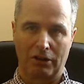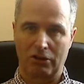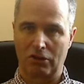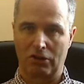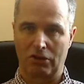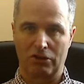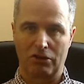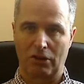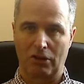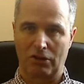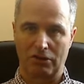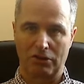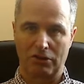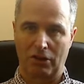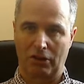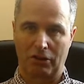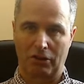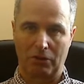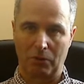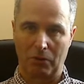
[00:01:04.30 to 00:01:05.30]
start's not
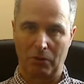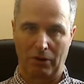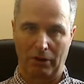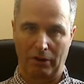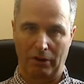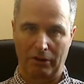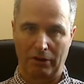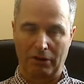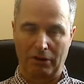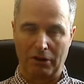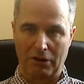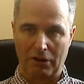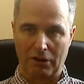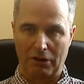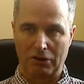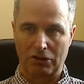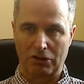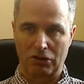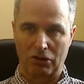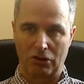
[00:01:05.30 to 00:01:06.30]
going to work.
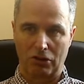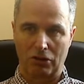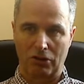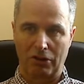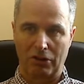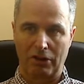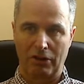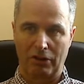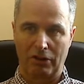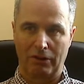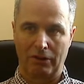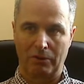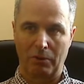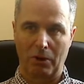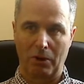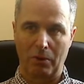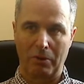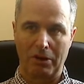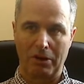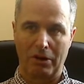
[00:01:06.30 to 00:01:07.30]
So here
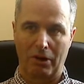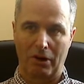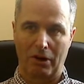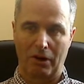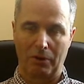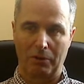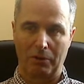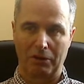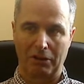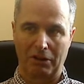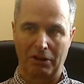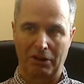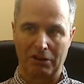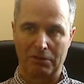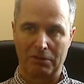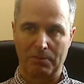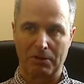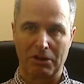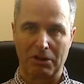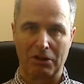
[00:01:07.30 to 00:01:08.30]
where we are, when it gets
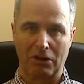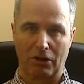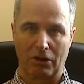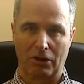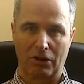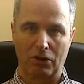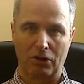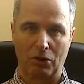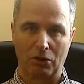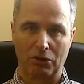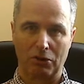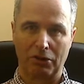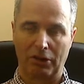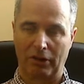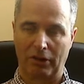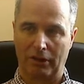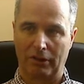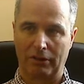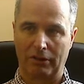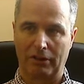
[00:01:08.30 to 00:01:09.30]
pretty darn cold
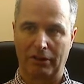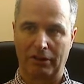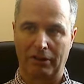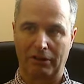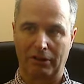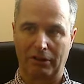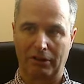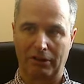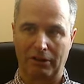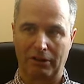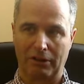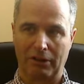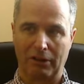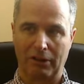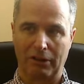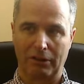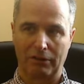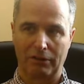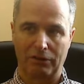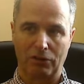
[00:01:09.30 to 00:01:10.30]
here, like
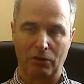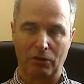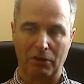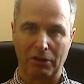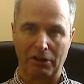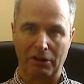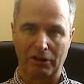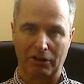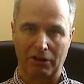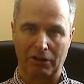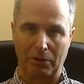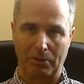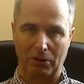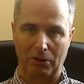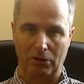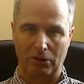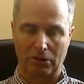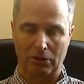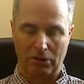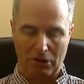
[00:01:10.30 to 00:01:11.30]
-20 is typical,